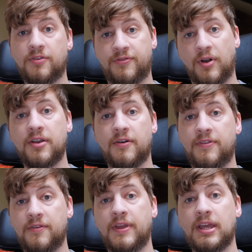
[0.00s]
the front of
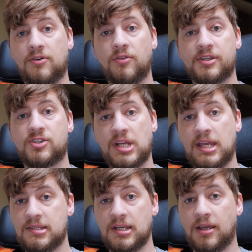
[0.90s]
the vehicle that's
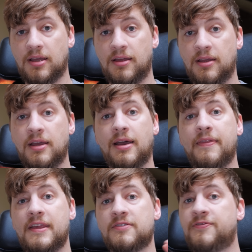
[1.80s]
chasing her.
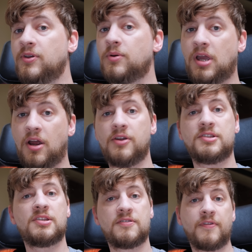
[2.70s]
And there's a few
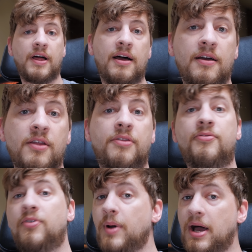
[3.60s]
occurrences of that
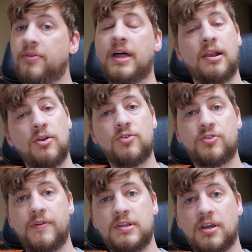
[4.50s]
throughout that
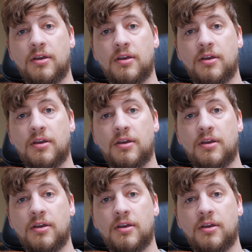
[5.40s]
launch video.